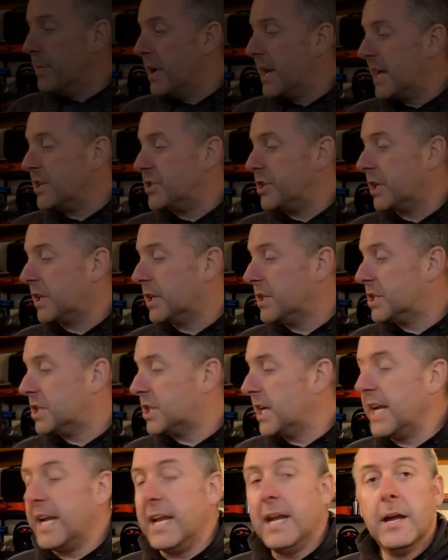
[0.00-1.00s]
moment, as you can
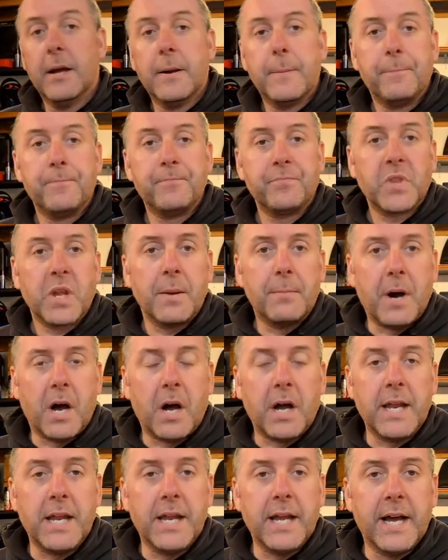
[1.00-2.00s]
see,
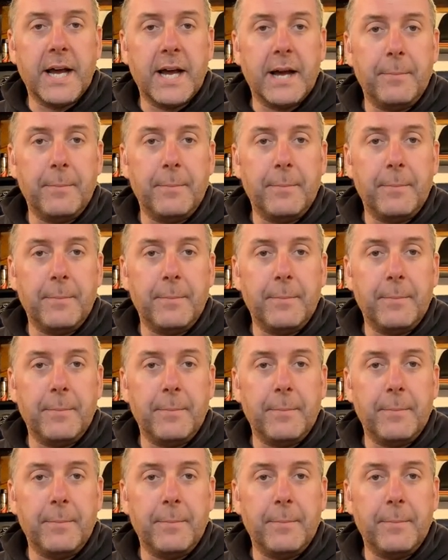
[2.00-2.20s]
my